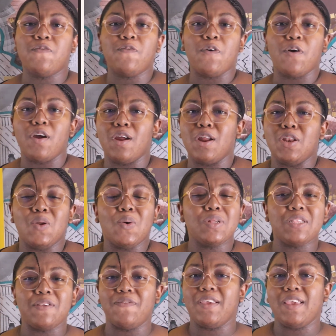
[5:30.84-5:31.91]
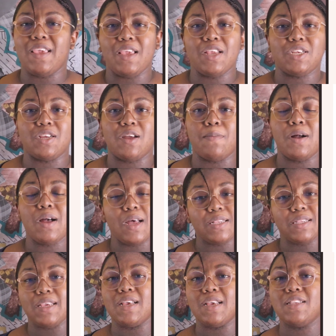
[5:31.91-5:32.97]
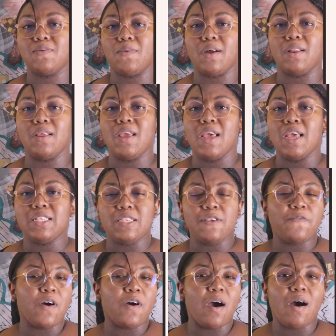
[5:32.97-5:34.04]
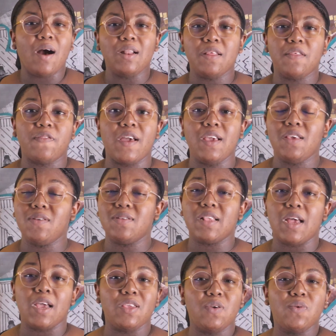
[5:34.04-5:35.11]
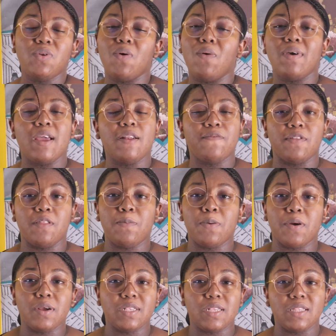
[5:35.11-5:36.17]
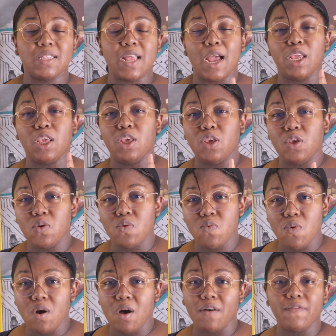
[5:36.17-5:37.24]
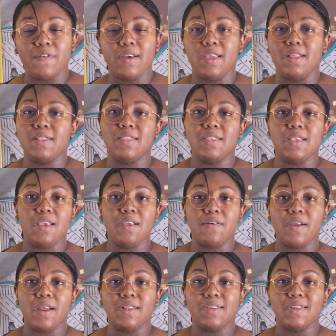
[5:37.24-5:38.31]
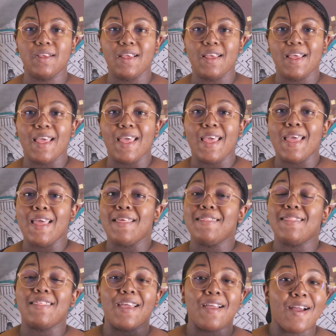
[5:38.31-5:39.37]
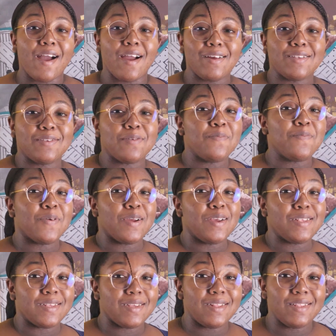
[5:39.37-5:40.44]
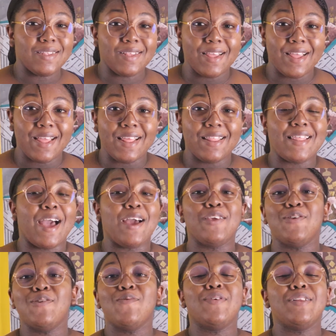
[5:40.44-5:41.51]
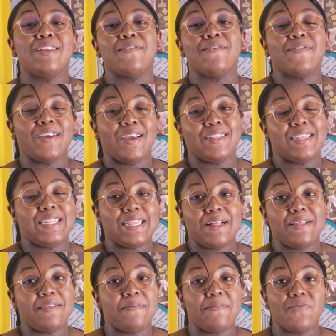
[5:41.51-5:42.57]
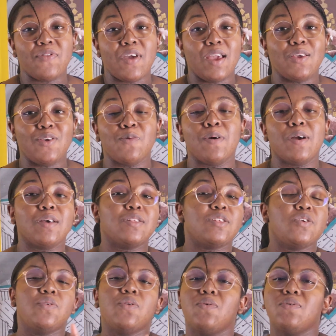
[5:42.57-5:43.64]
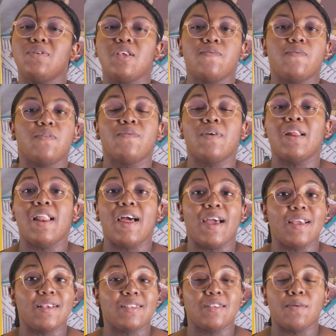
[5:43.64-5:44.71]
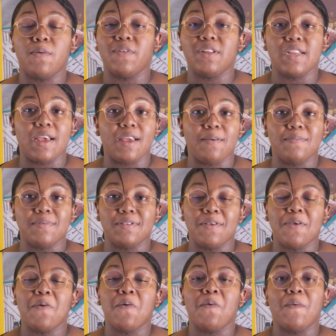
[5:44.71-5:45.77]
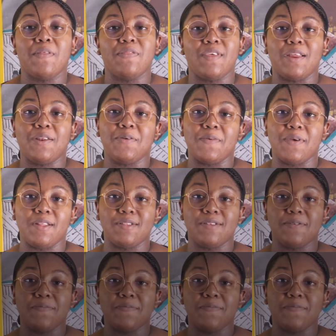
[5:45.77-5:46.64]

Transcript: for notification, because guess what? See, for all the thank yous that you don't get for the persons that you cover in secret, there are some persons that you will never get to tell them thank you because you don't even realize some of the times when they do it.